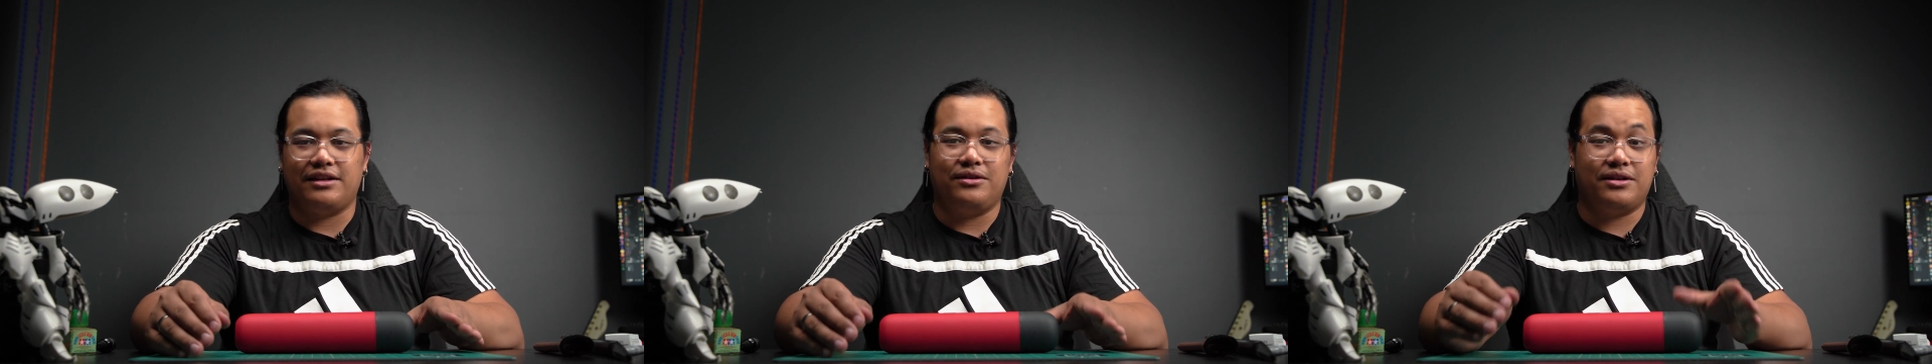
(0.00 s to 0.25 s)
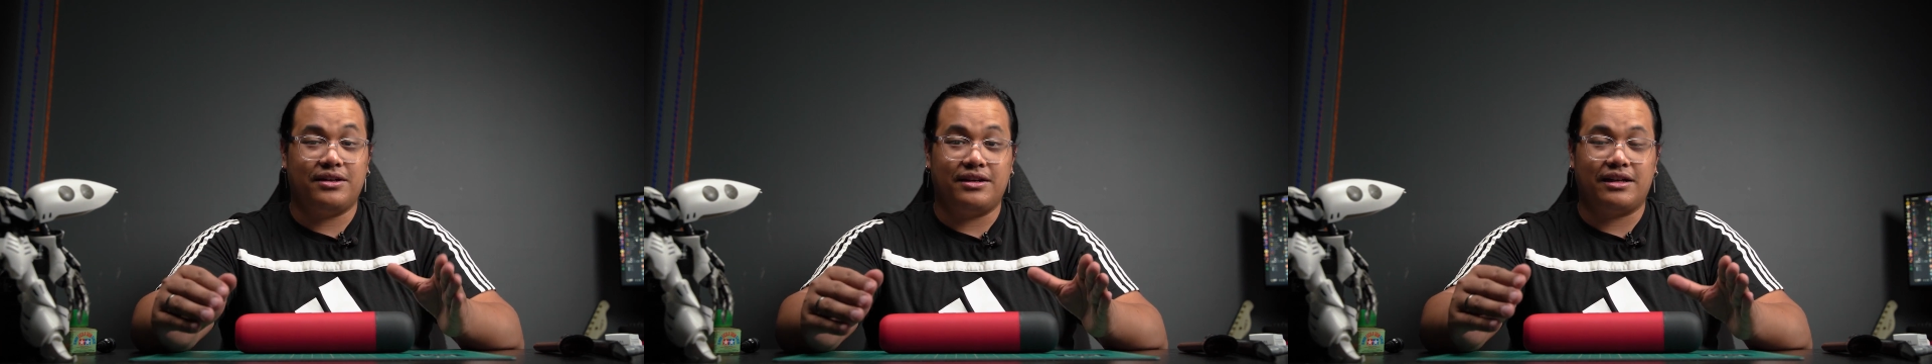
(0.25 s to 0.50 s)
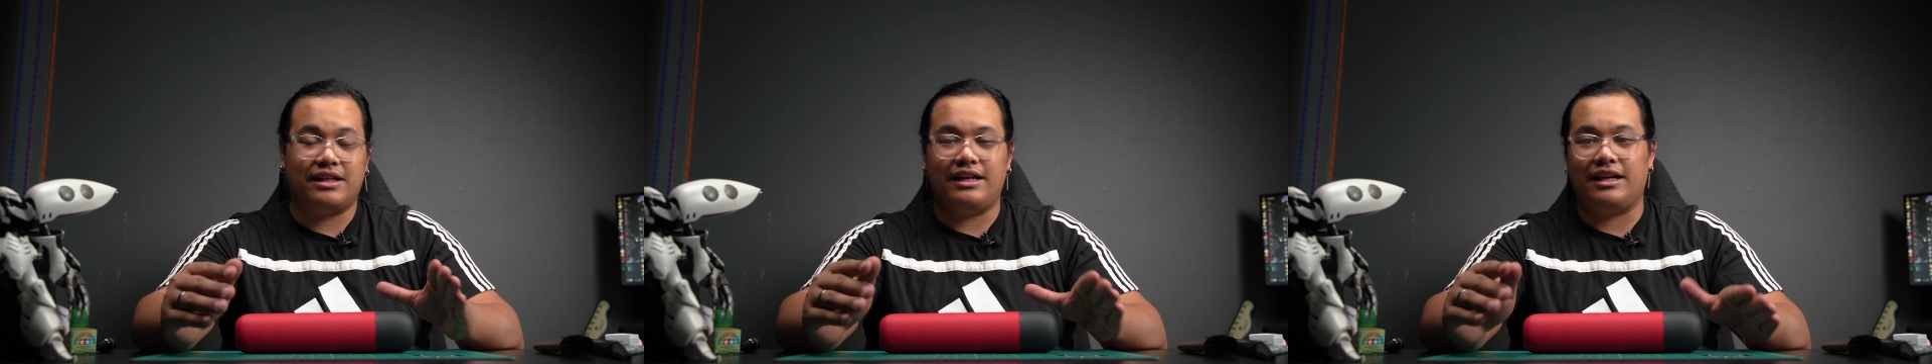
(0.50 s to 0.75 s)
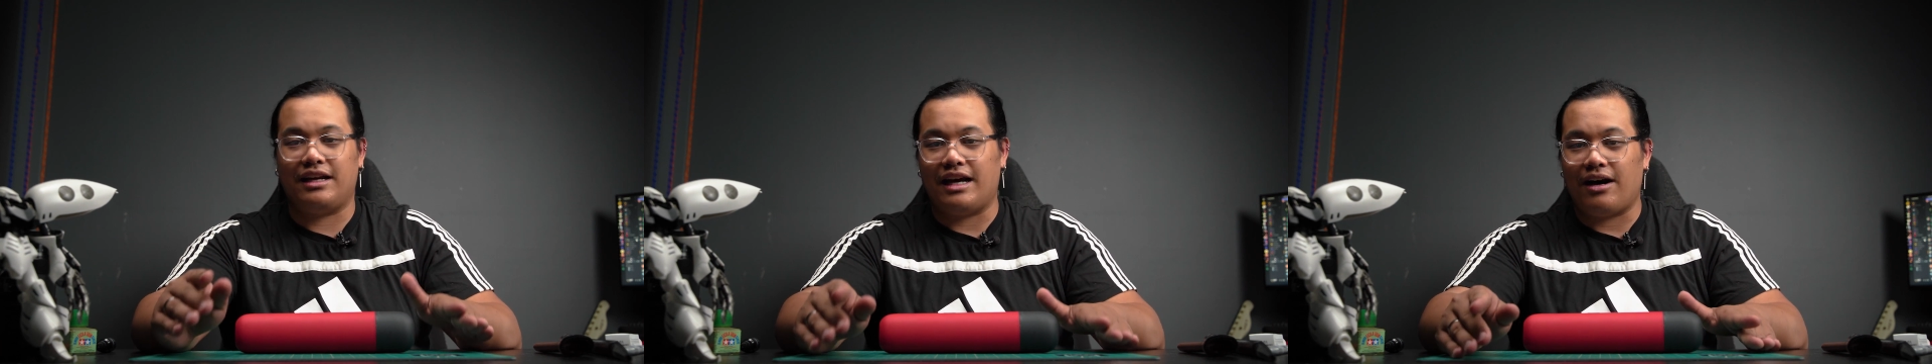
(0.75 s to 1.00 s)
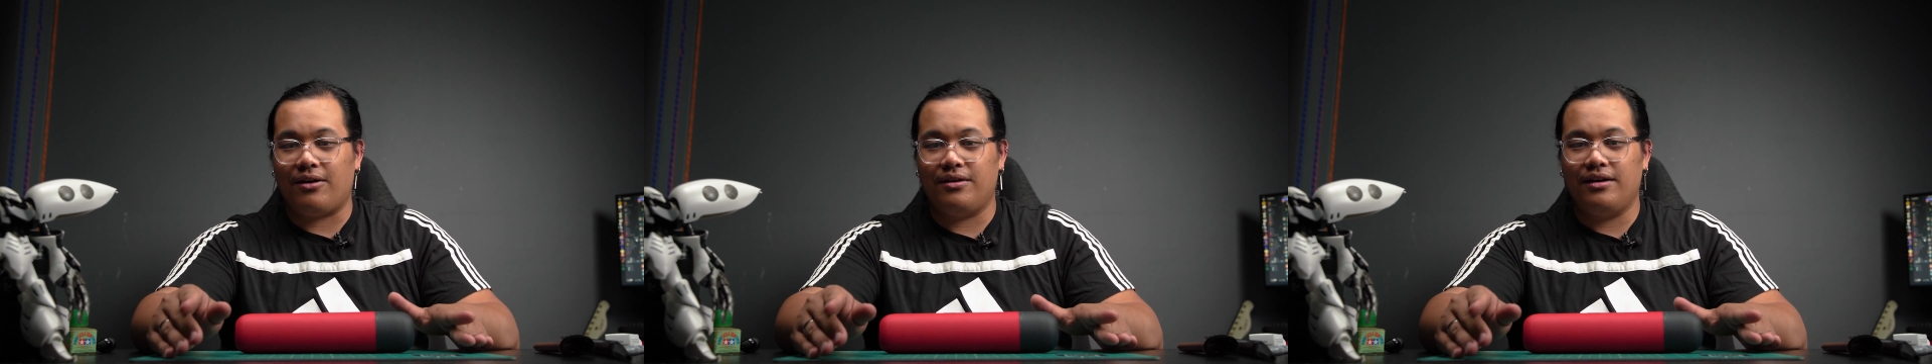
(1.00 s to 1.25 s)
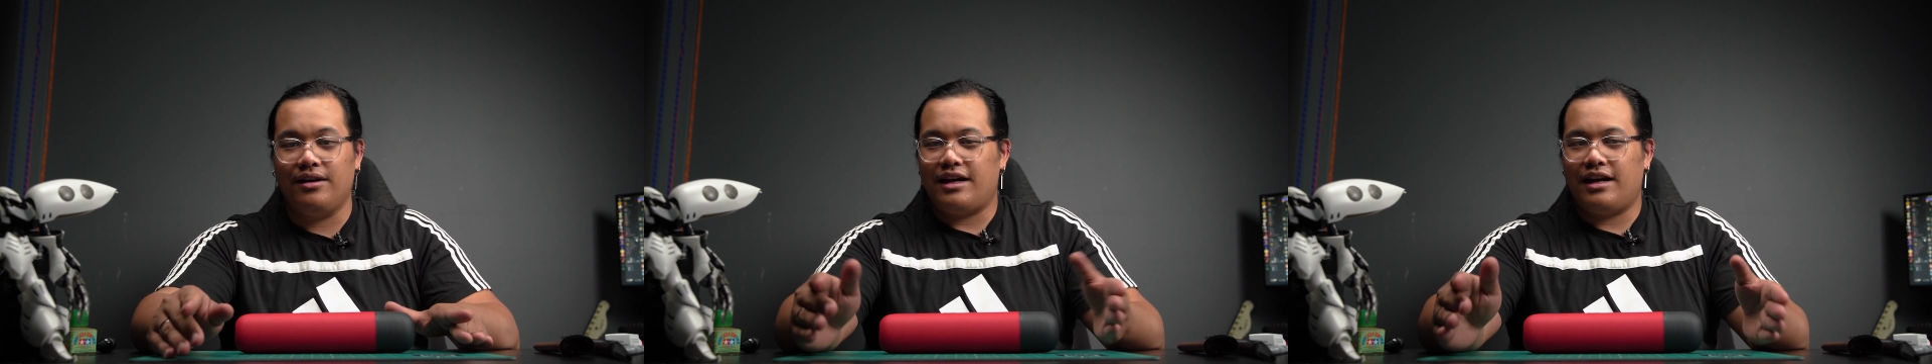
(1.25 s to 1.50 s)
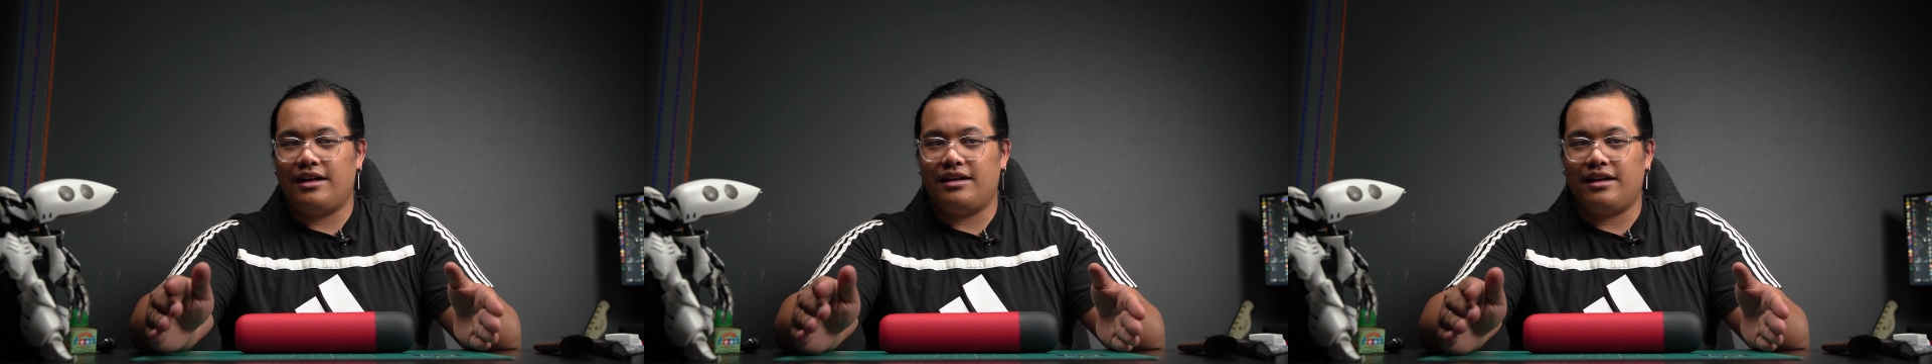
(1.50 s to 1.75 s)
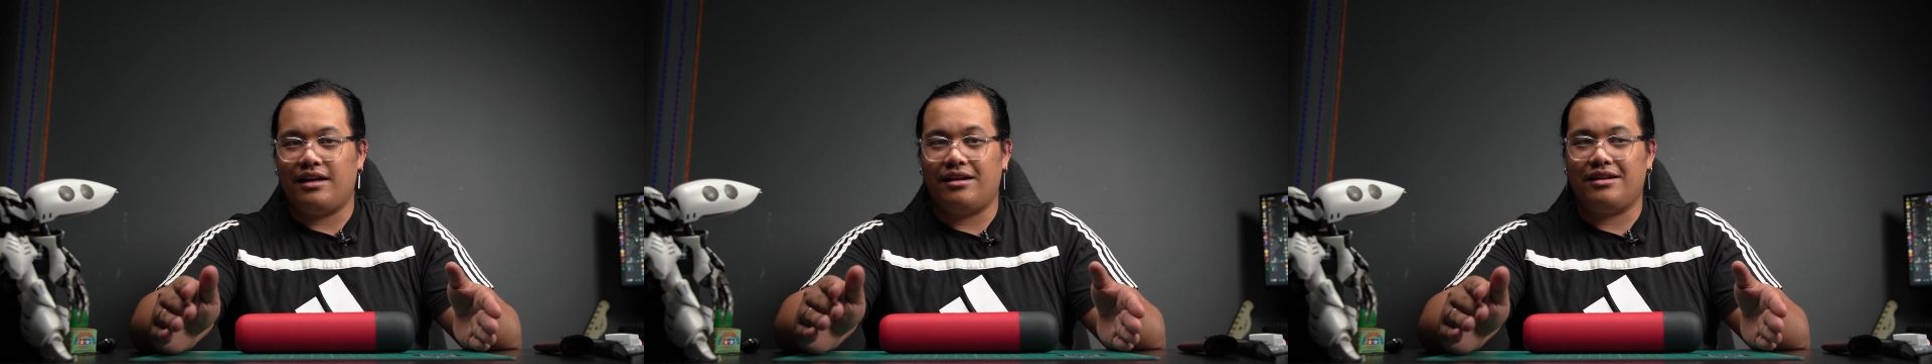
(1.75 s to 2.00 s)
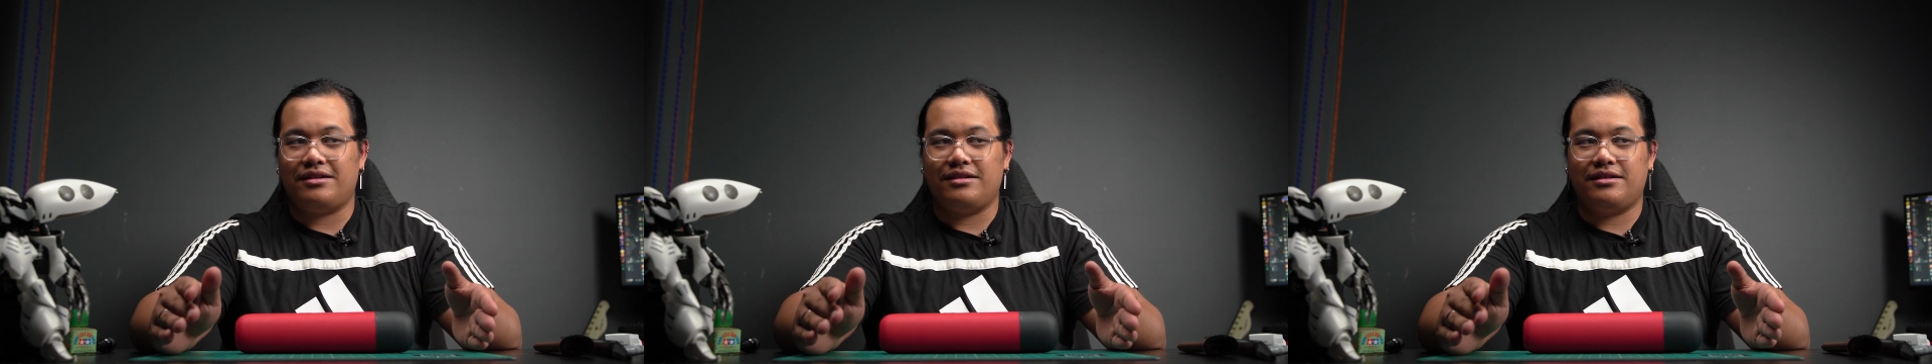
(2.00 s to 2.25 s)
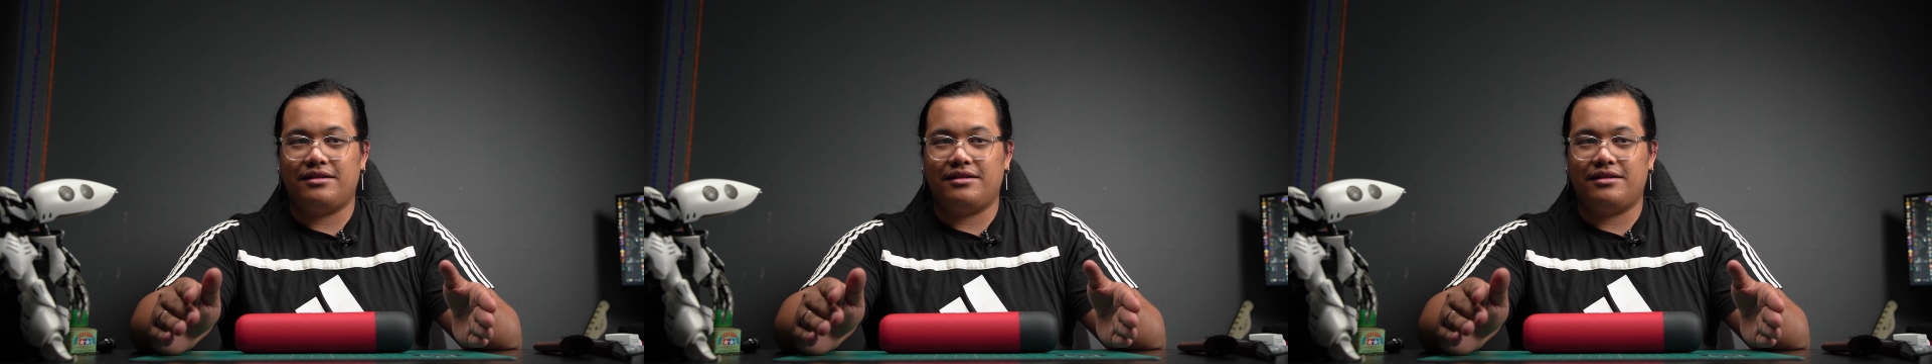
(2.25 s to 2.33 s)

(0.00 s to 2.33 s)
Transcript: and you couldn't clean it out, then it